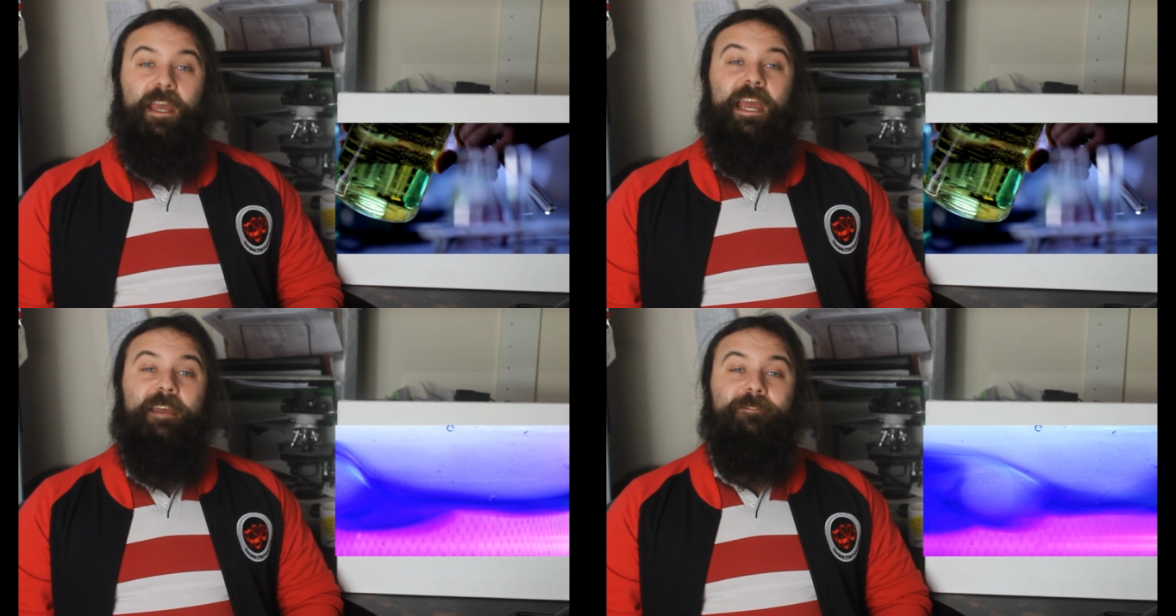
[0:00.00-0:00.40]

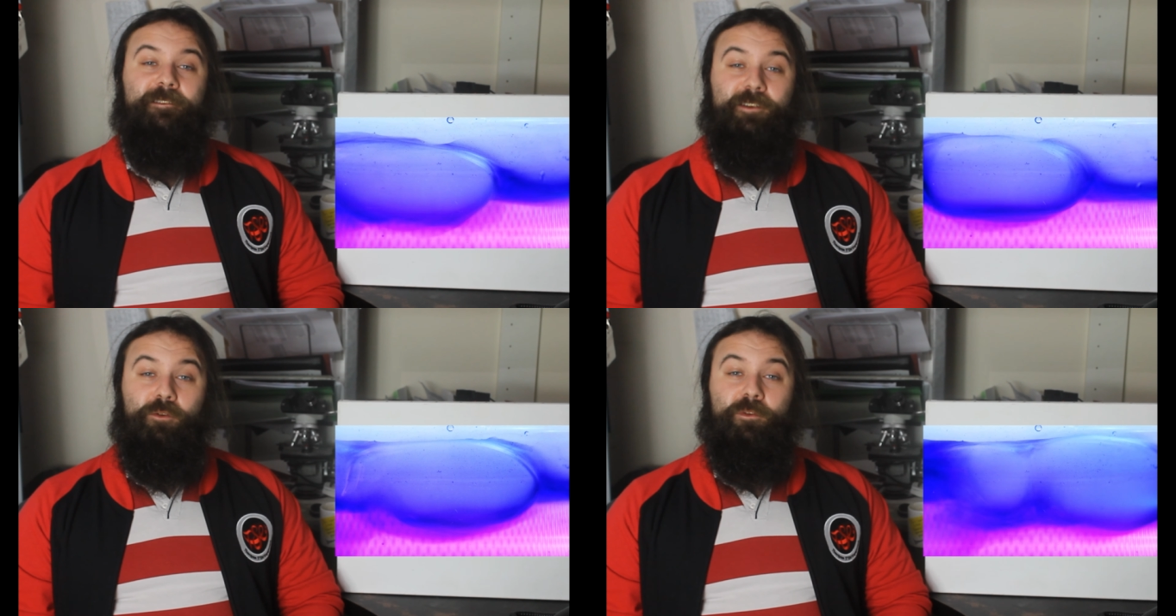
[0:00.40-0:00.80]
If
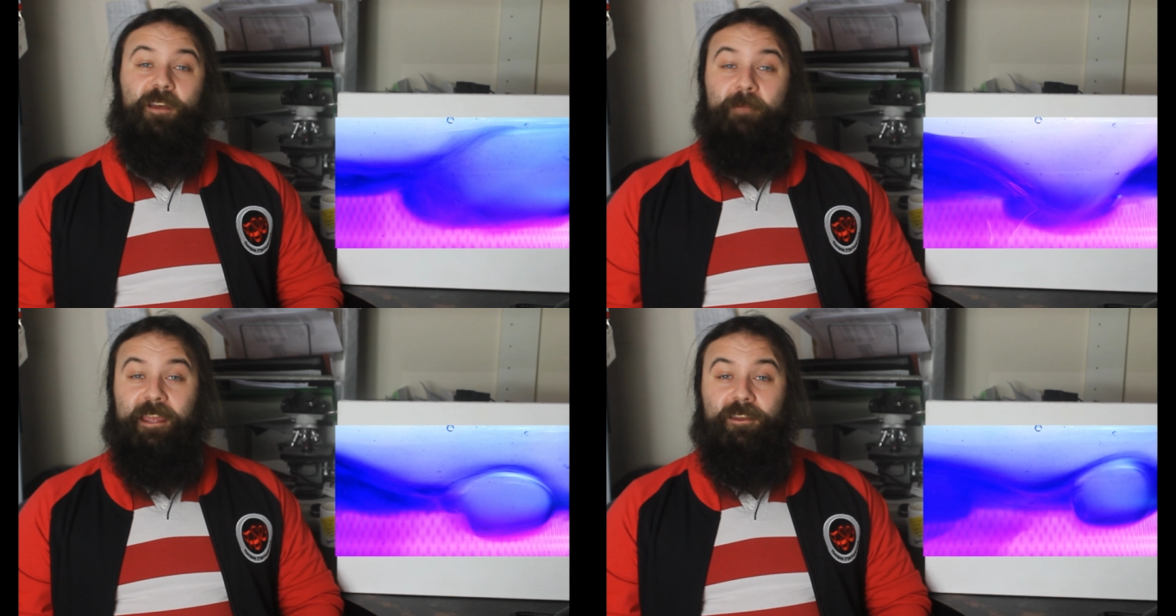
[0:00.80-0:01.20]
two
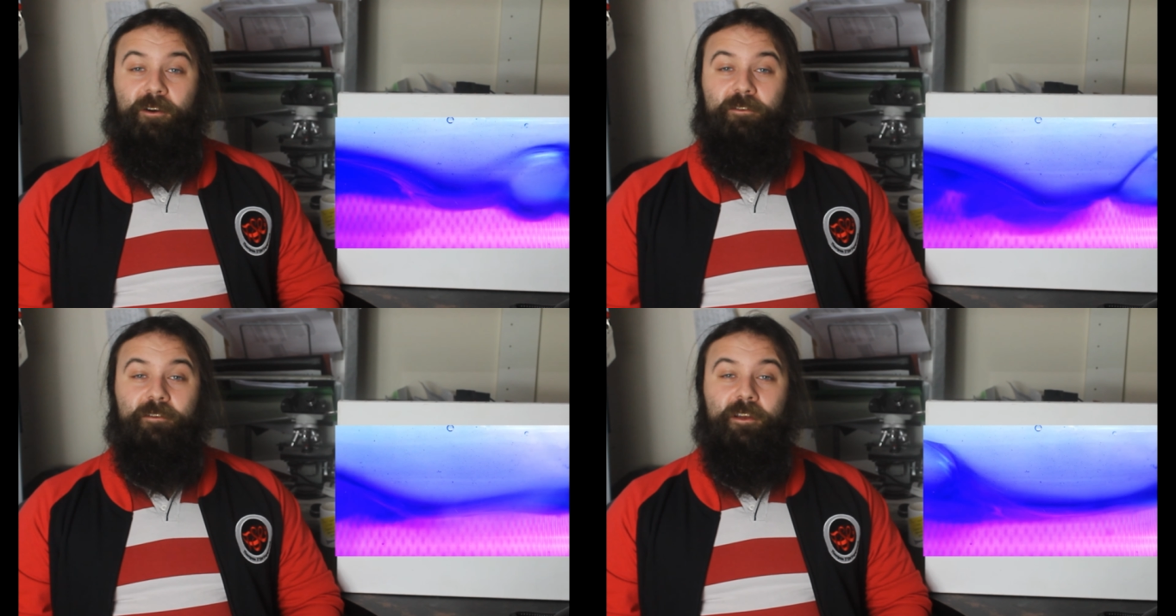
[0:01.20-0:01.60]

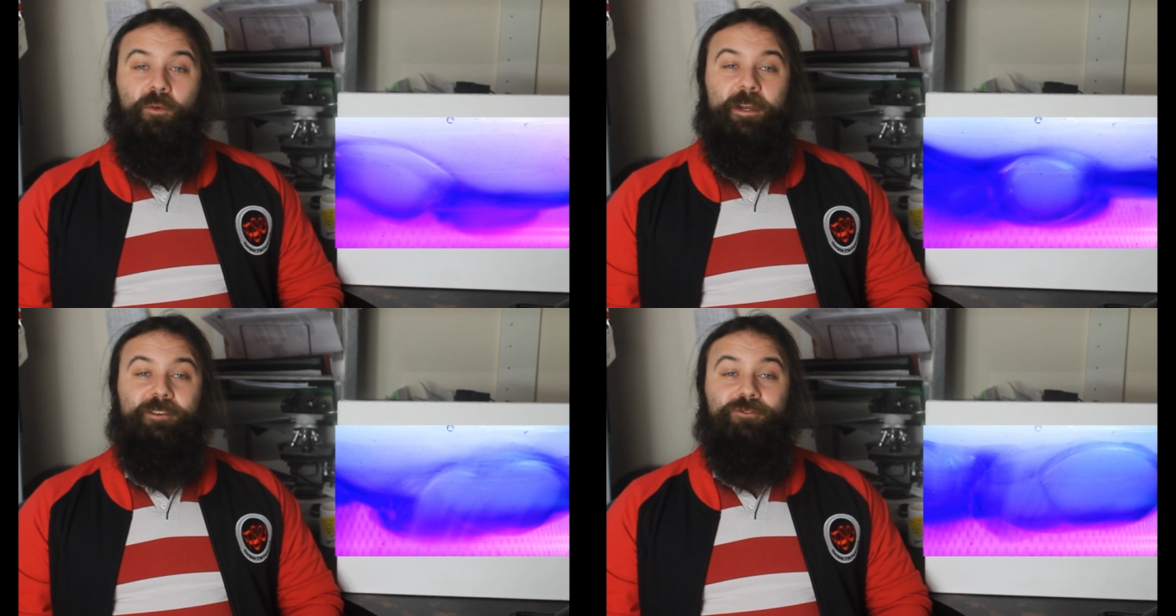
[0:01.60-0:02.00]
chemegion
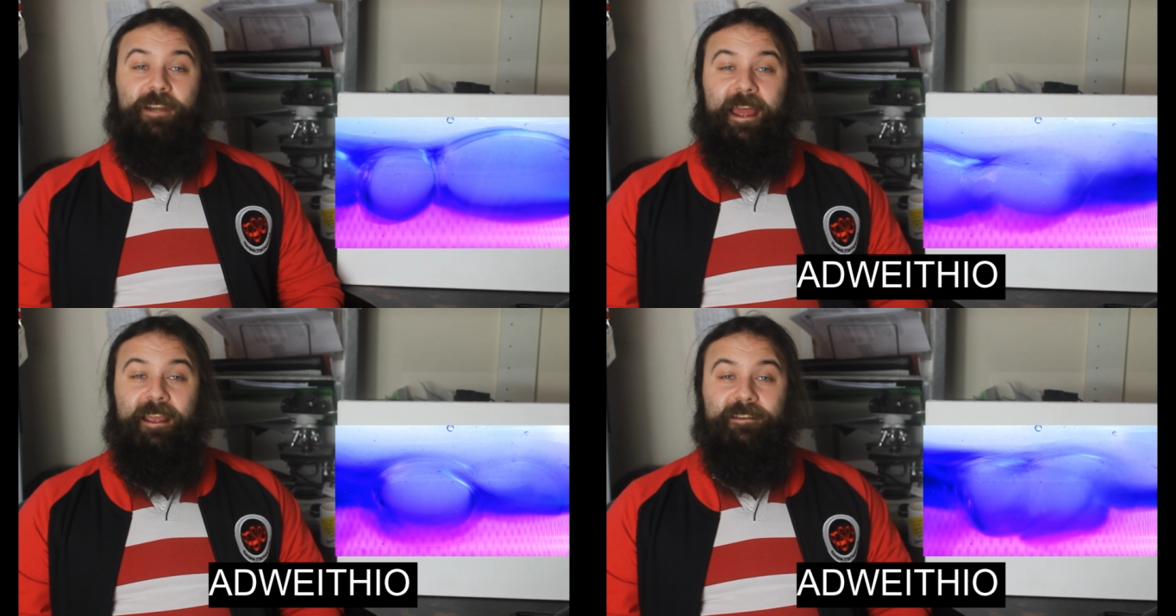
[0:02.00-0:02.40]
which
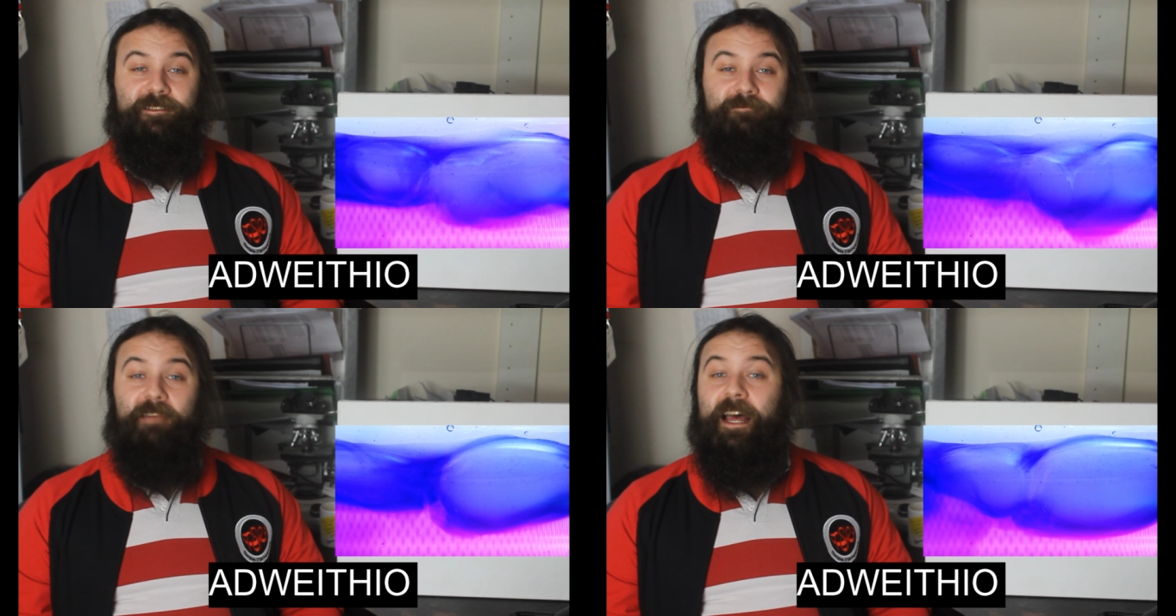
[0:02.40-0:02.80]

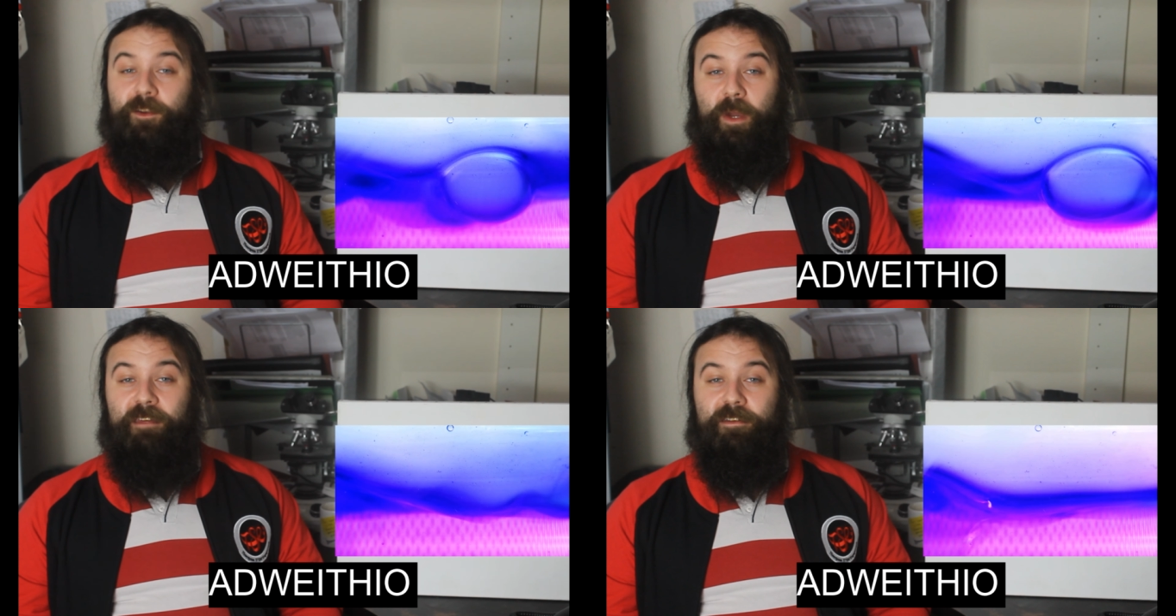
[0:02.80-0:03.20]
react,
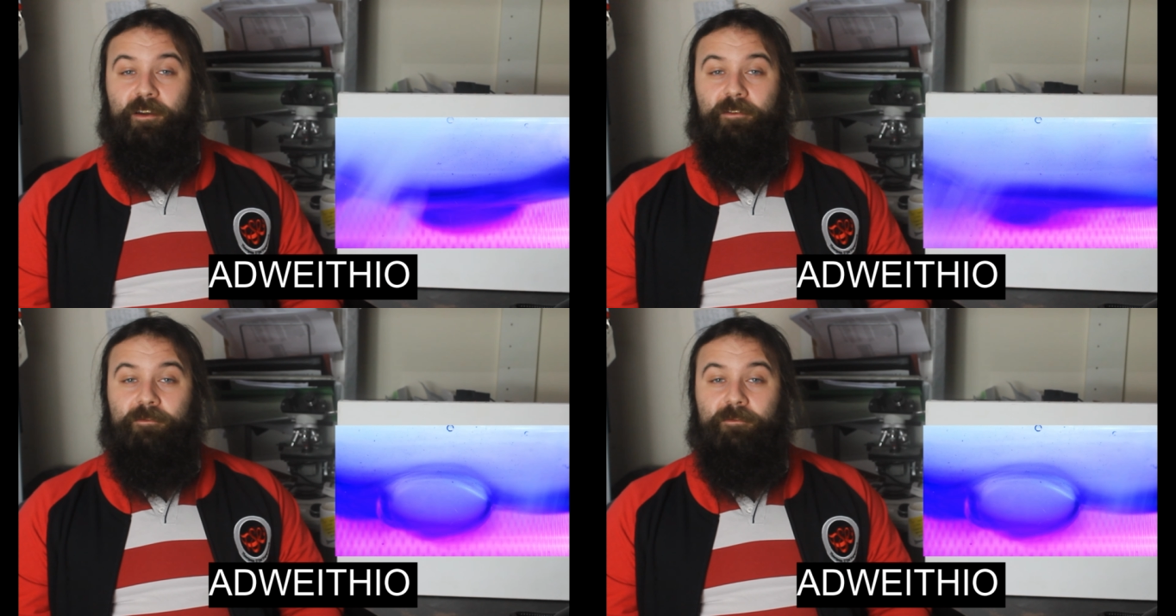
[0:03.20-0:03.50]
adweithio,